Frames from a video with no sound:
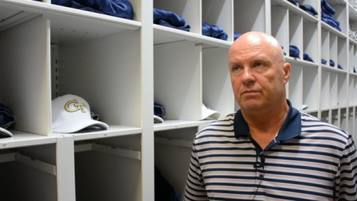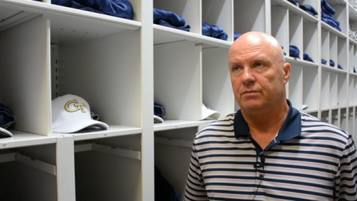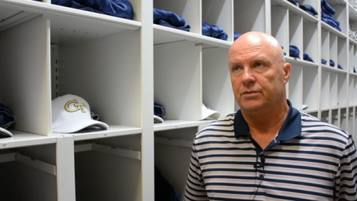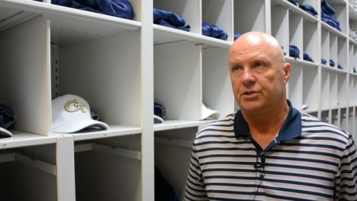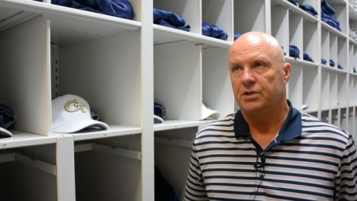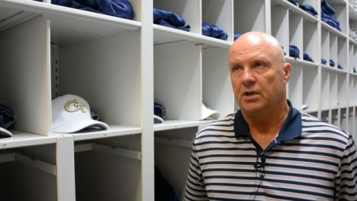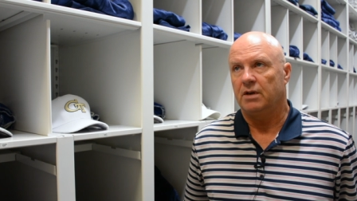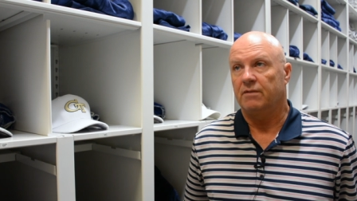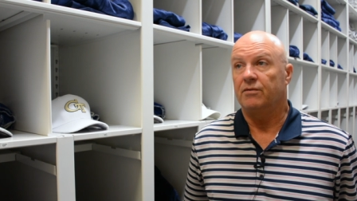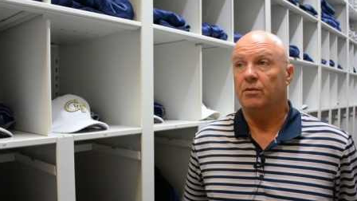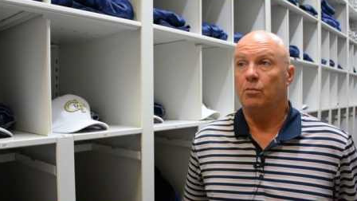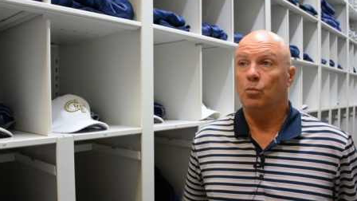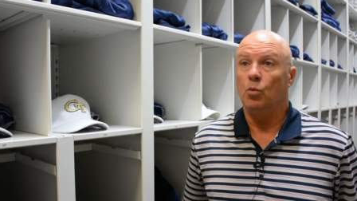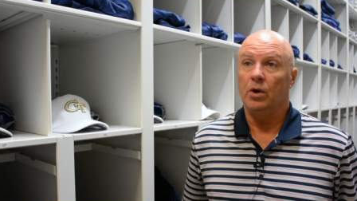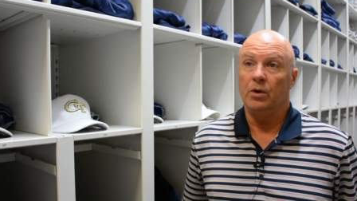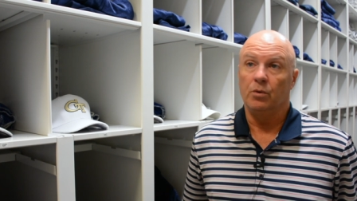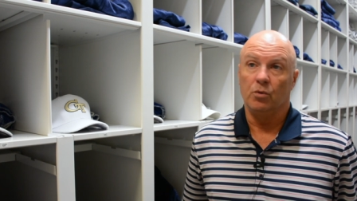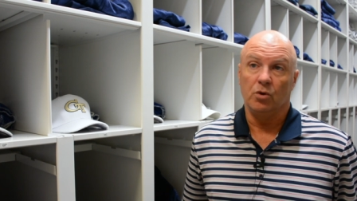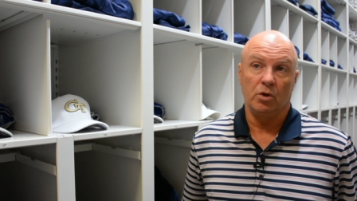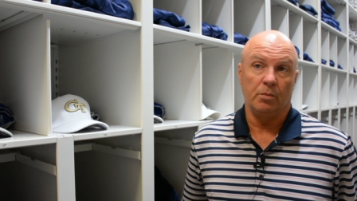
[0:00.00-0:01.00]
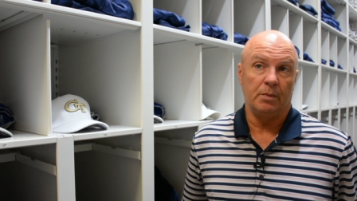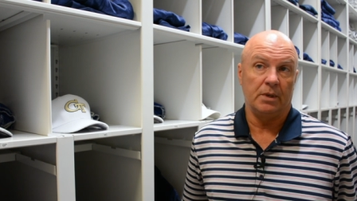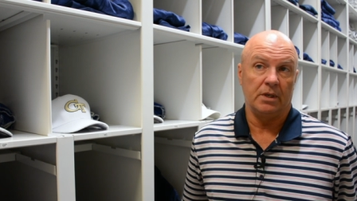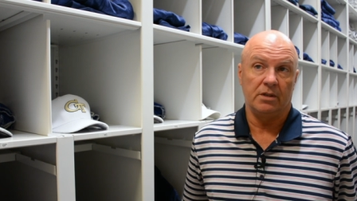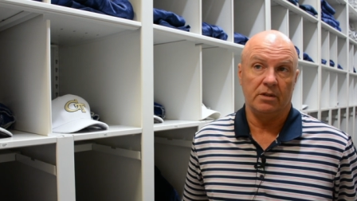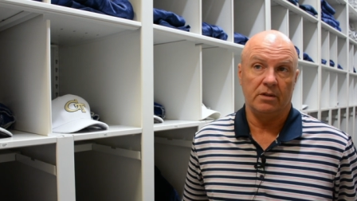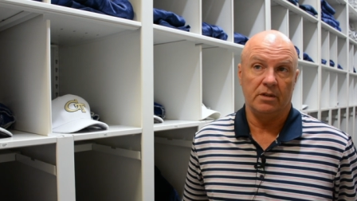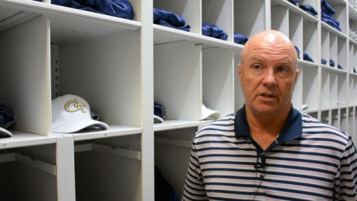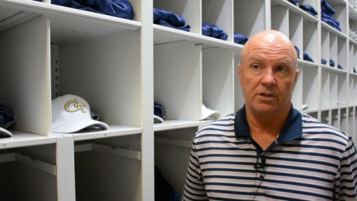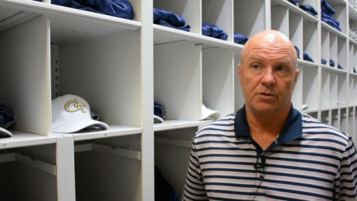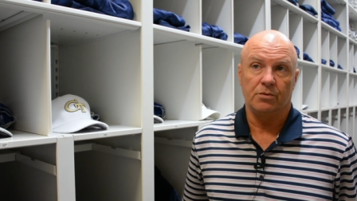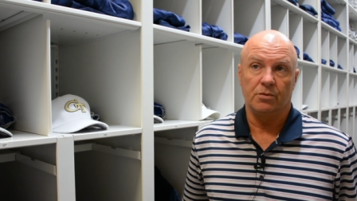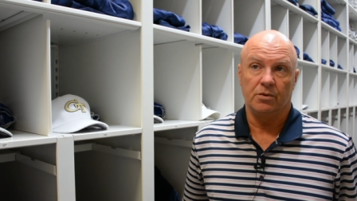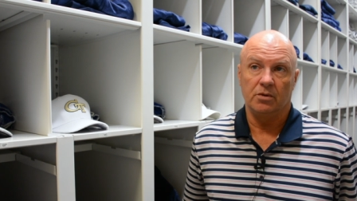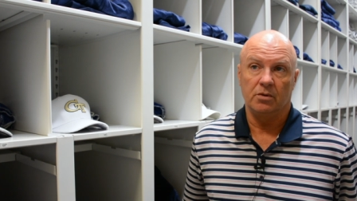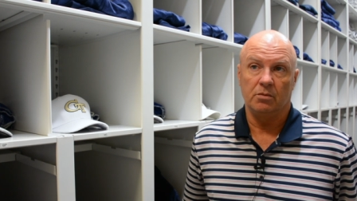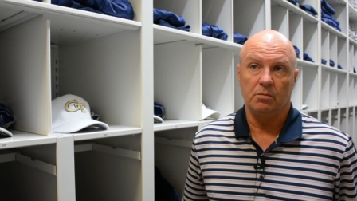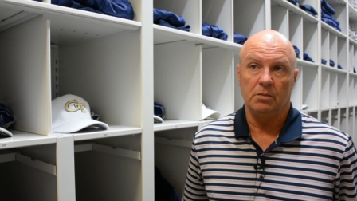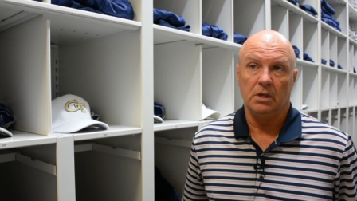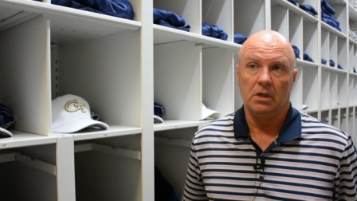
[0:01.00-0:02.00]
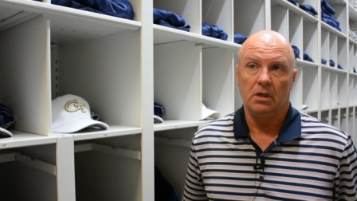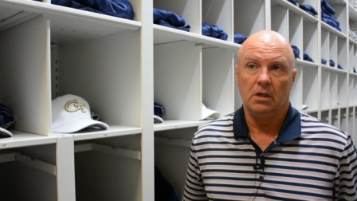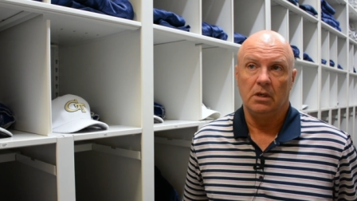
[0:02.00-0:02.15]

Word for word: stuff from one room into this room,